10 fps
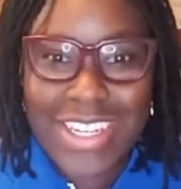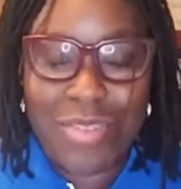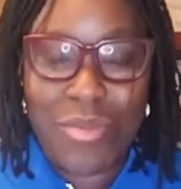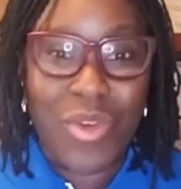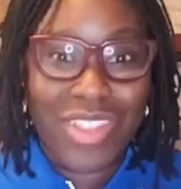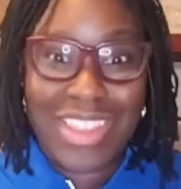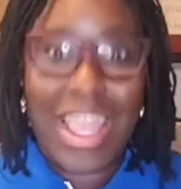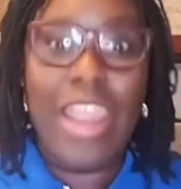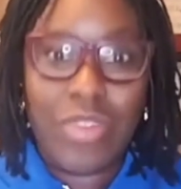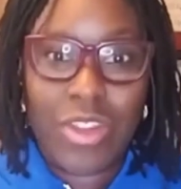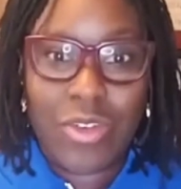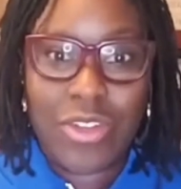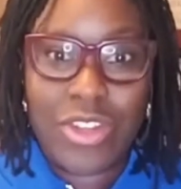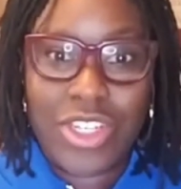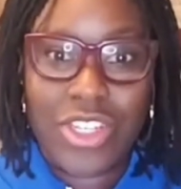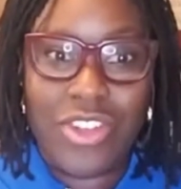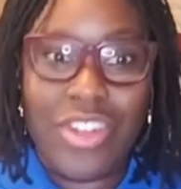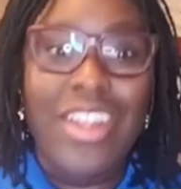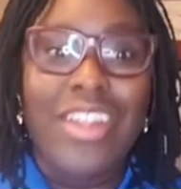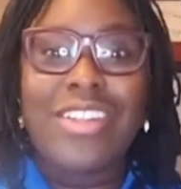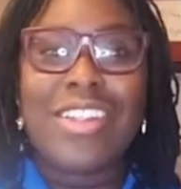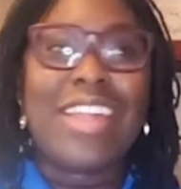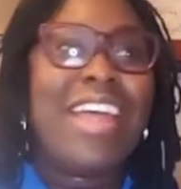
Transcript: more lively for the children so that